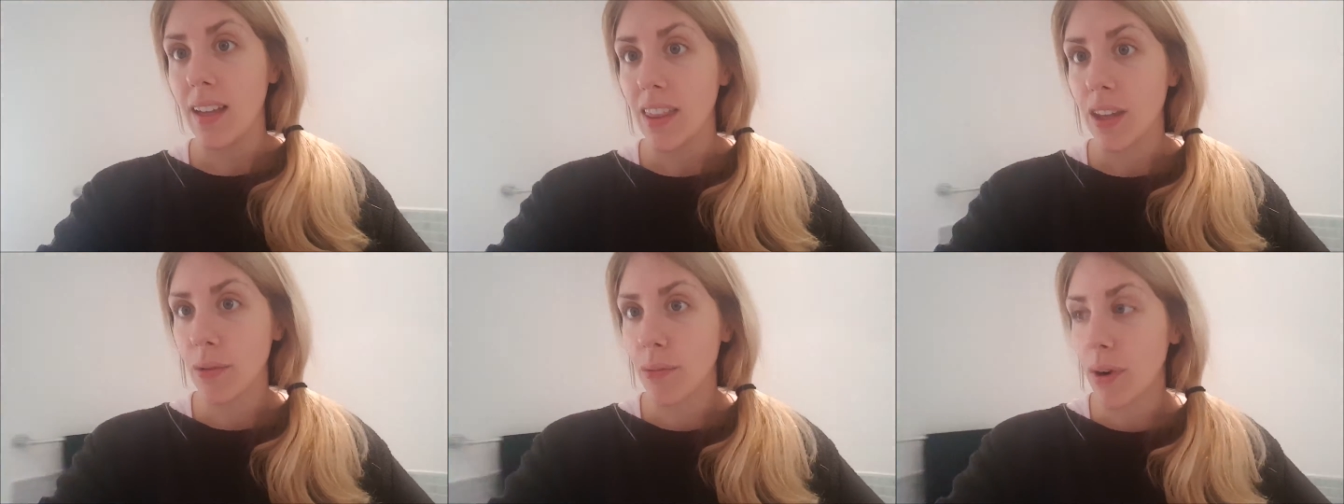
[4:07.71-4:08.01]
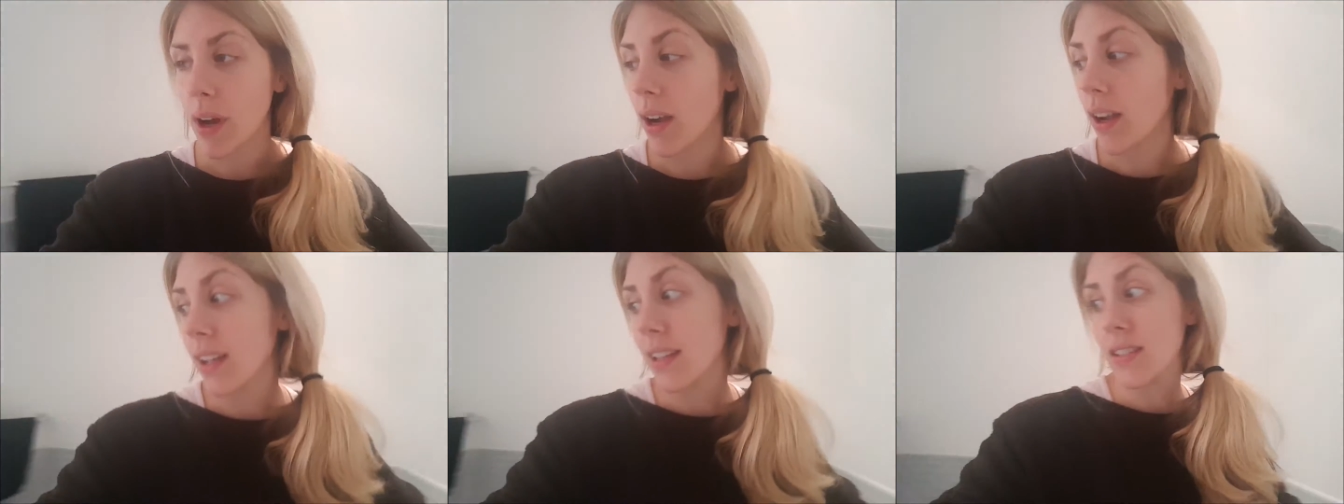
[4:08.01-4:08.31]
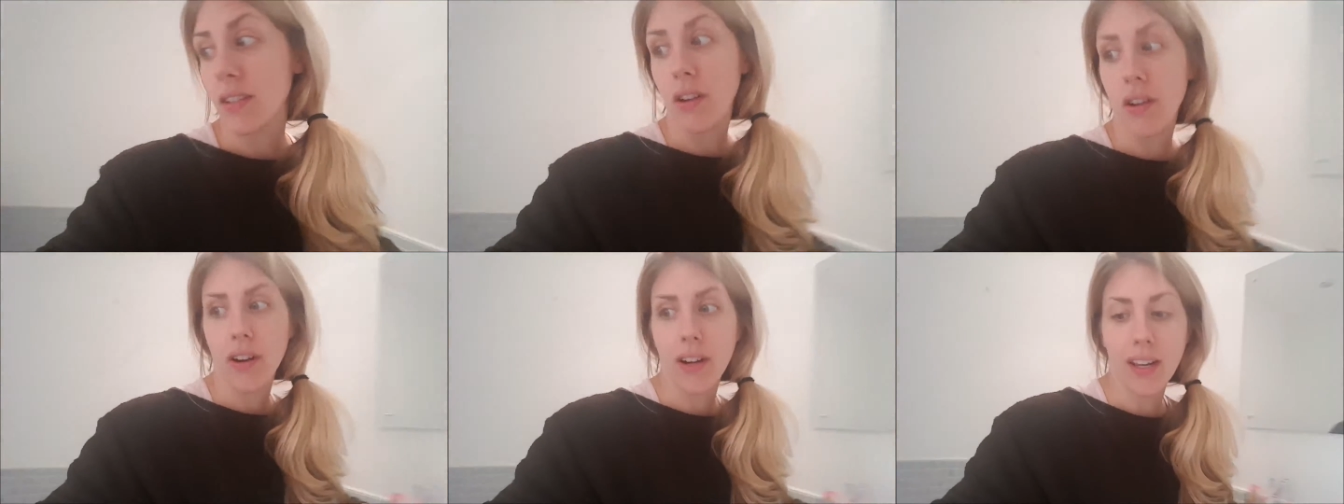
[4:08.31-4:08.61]
The rug is
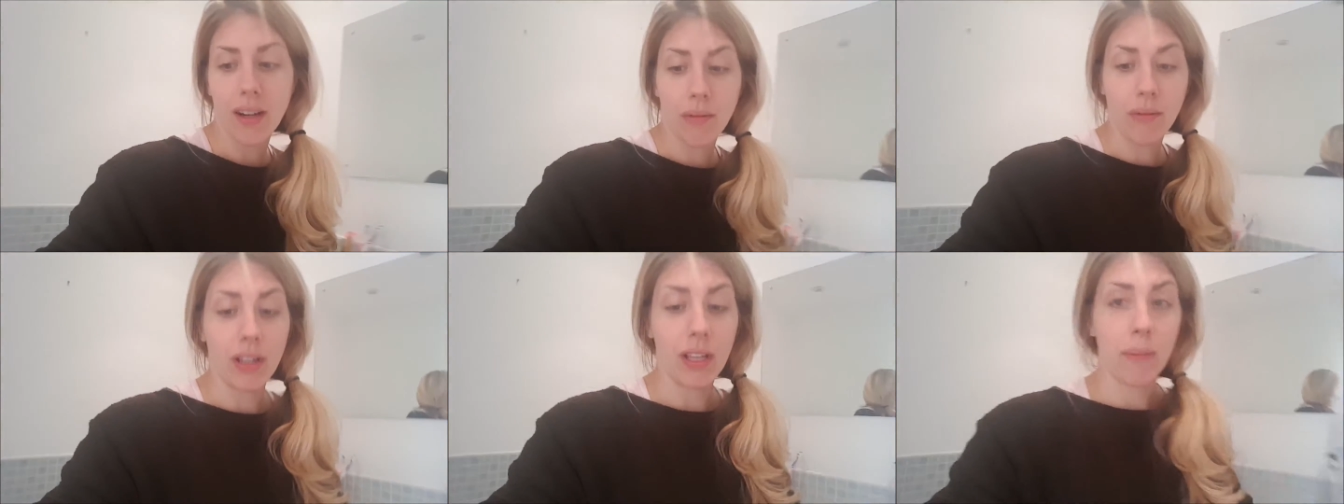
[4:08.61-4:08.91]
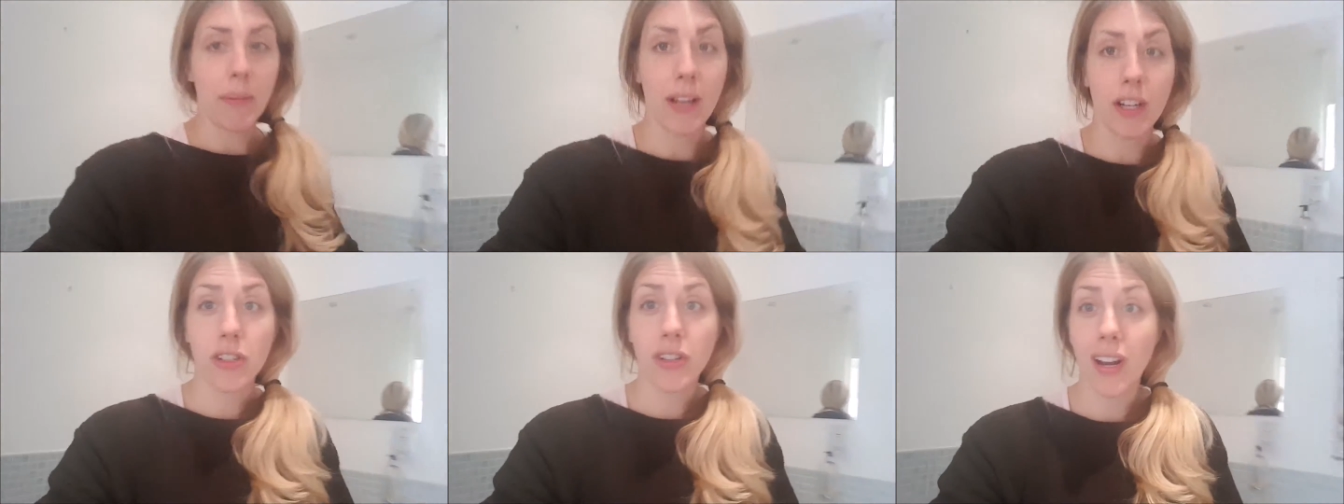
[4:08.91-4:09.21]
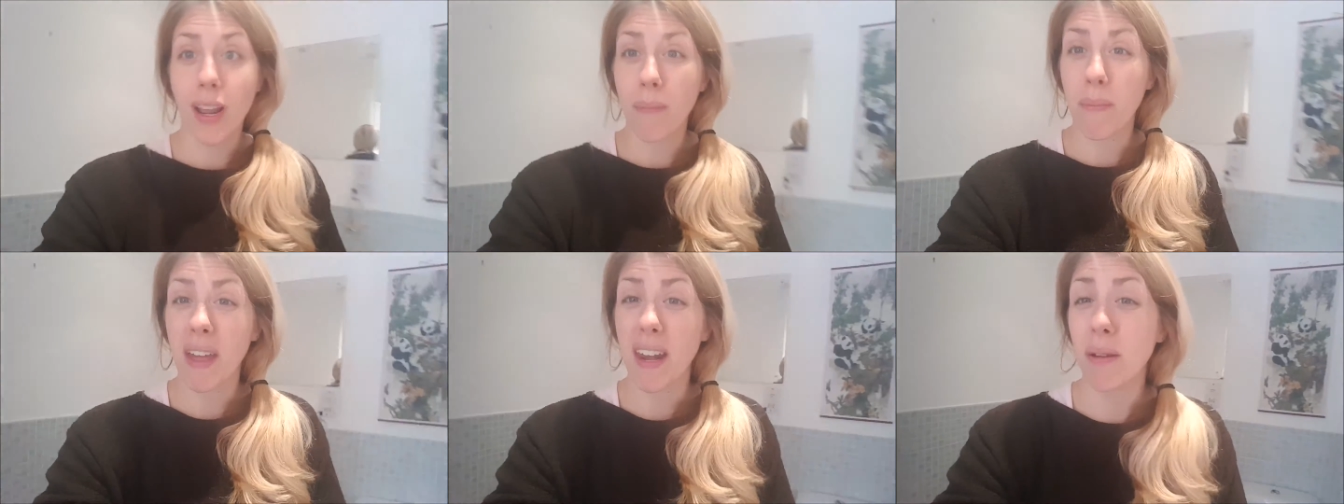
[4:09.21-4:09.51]
already in really bad
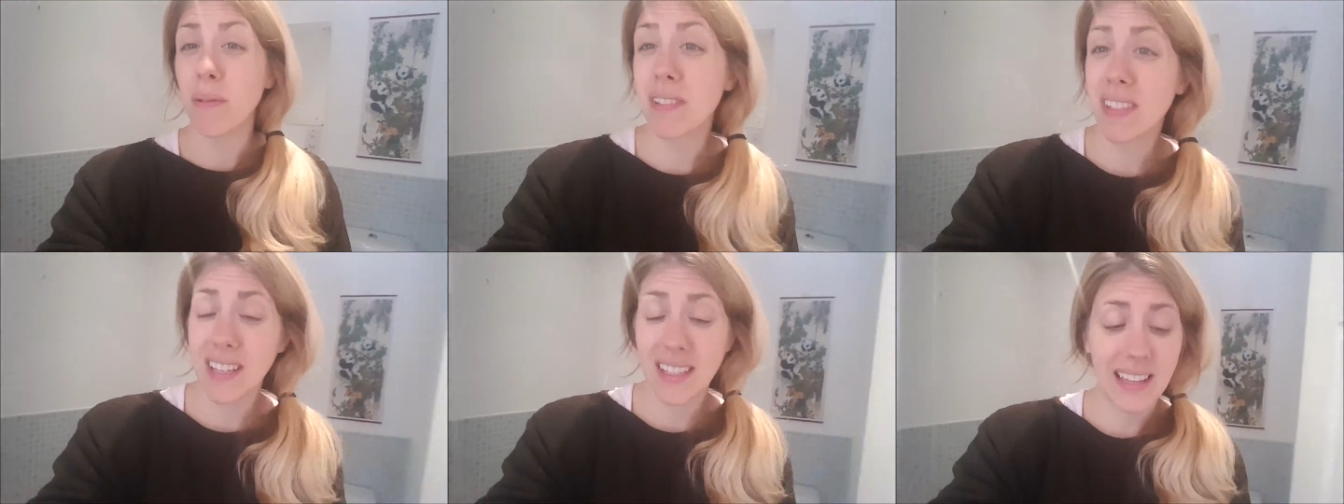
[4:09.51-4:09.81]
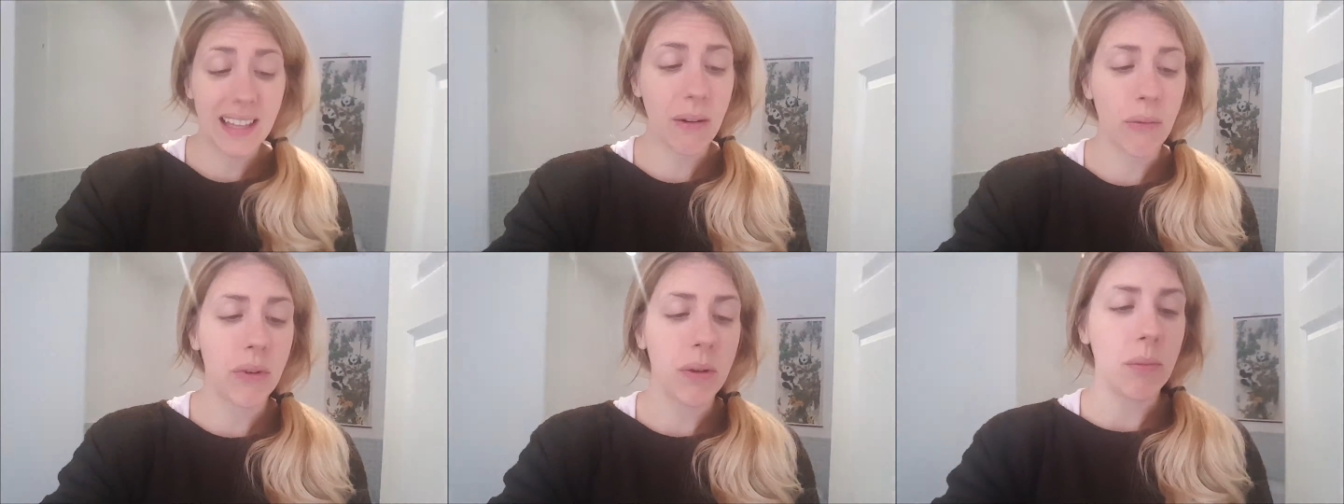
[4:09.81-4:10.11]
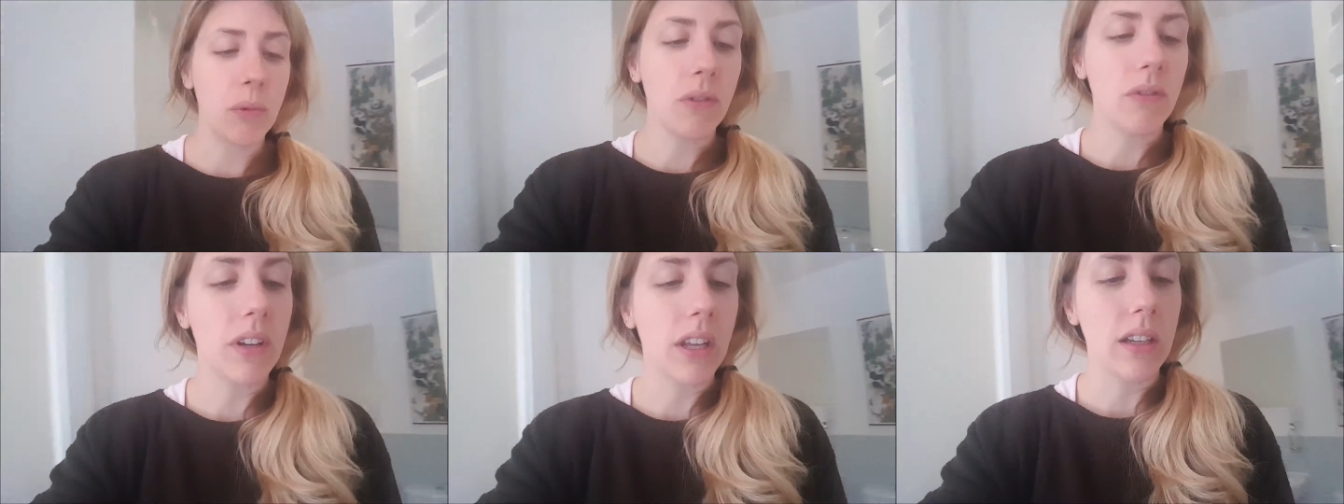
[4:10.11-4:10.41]
shape, and it was like that when we
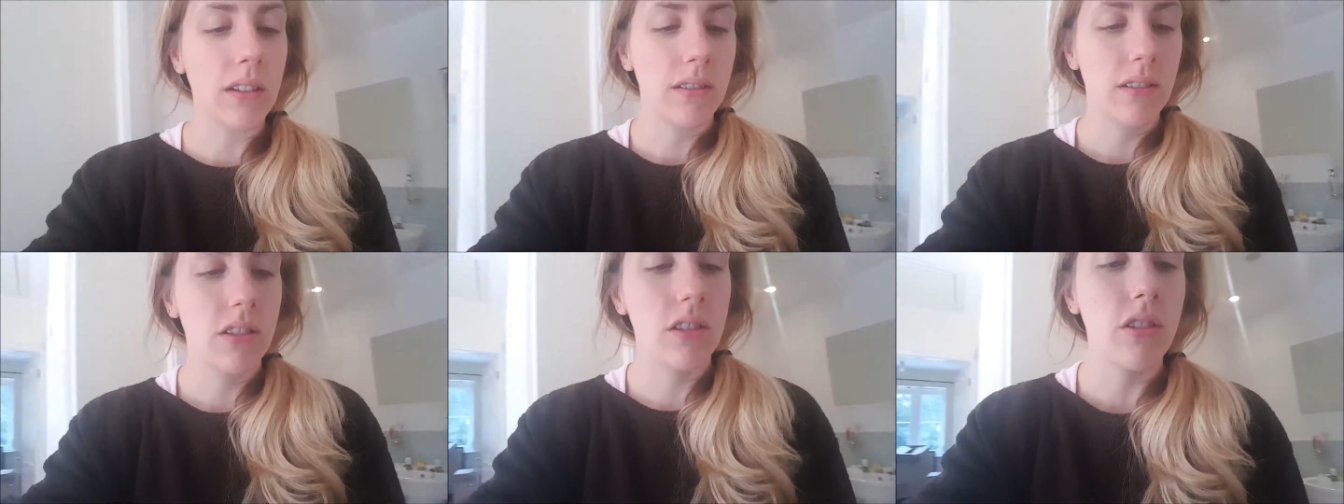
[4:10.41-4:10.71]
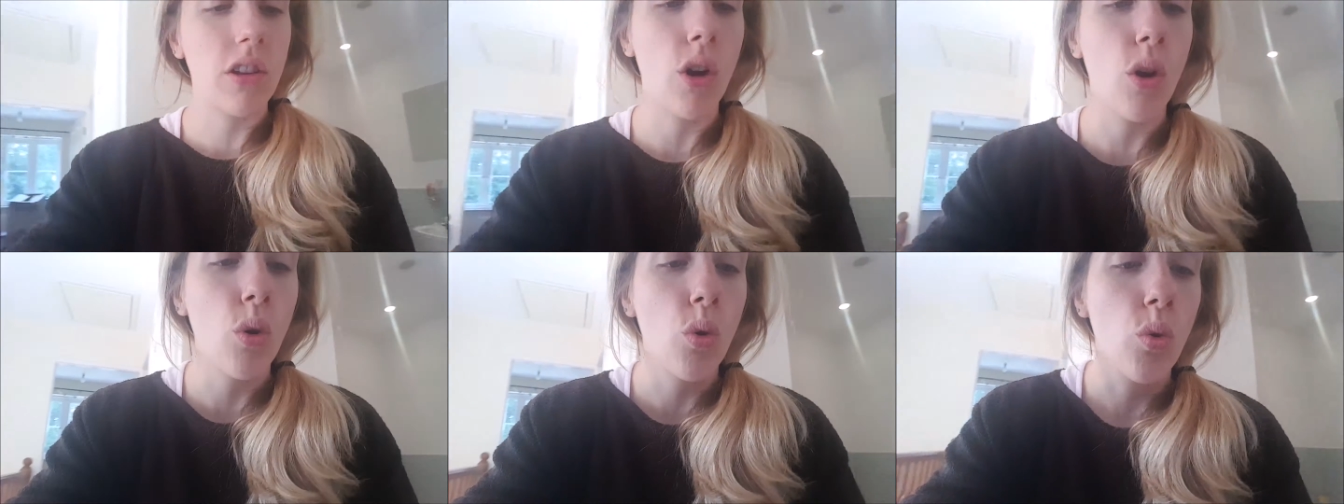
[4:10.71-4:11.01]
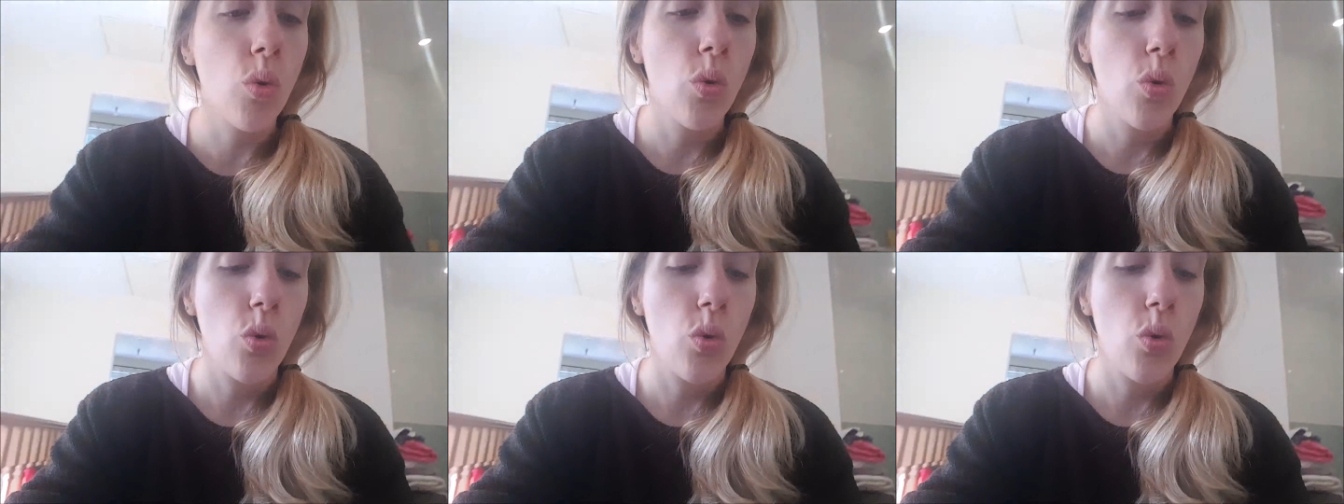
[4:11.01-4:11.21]
moved in, so.